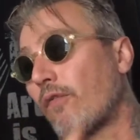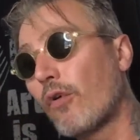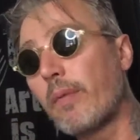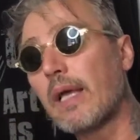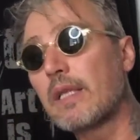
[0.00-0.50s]

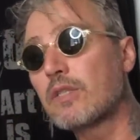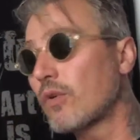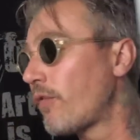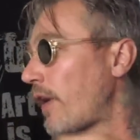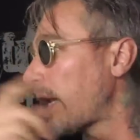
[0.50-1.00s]
for me at least
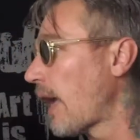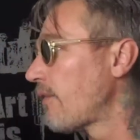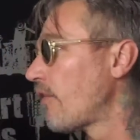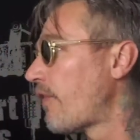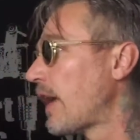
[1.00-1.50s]
so far, I
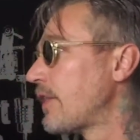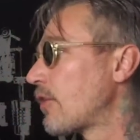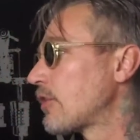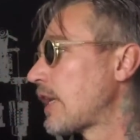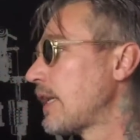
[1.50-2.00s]
haven't found a
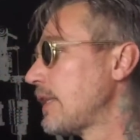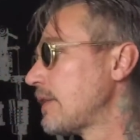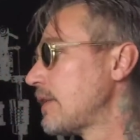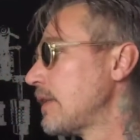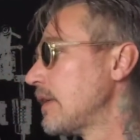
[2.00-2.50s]
rotary
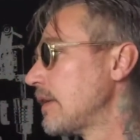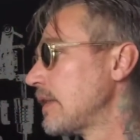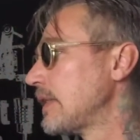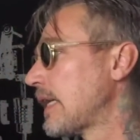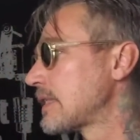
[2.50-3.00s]
that
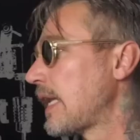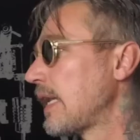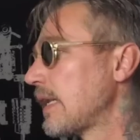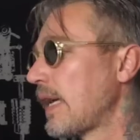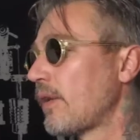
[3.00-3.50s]
does
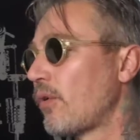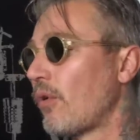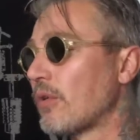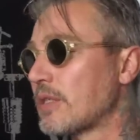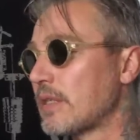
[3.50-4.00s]
line like
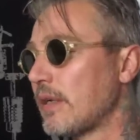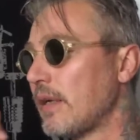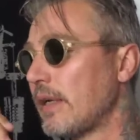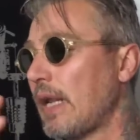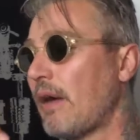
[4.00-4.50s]
coils.
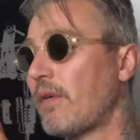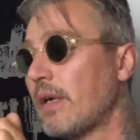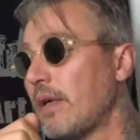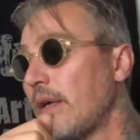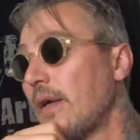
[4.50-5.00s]

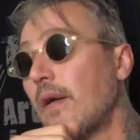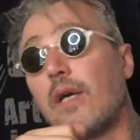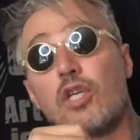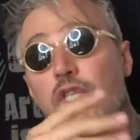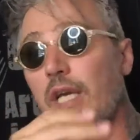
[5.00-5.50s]
Never.
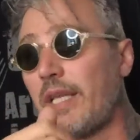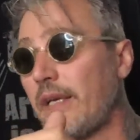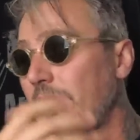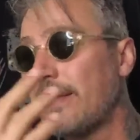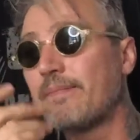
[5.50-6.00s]

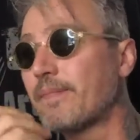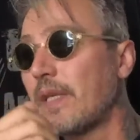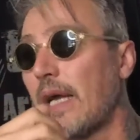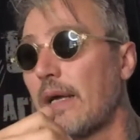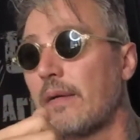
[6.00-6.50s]
Shading,
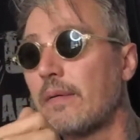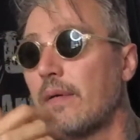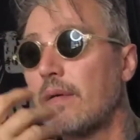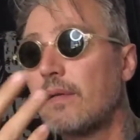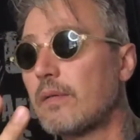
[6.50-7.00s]
yeah.
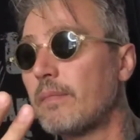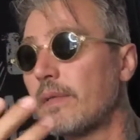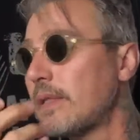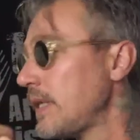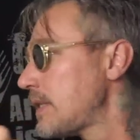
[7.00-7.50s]

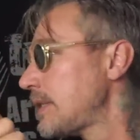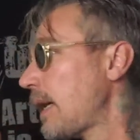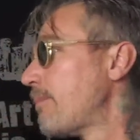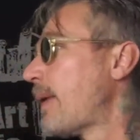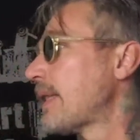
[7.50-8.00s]
This,
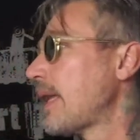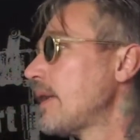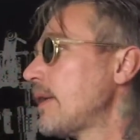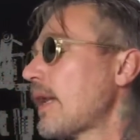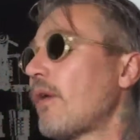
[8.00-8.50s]
yeah. But I
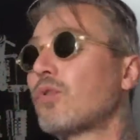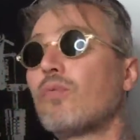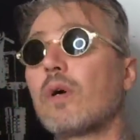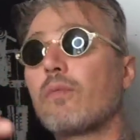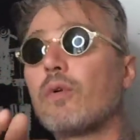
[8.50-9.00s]
learned how to
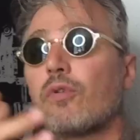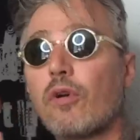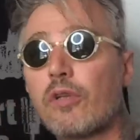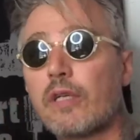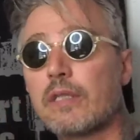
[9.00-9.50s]
work with
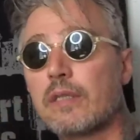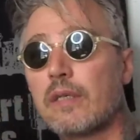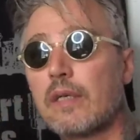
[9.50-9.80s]
rotaries.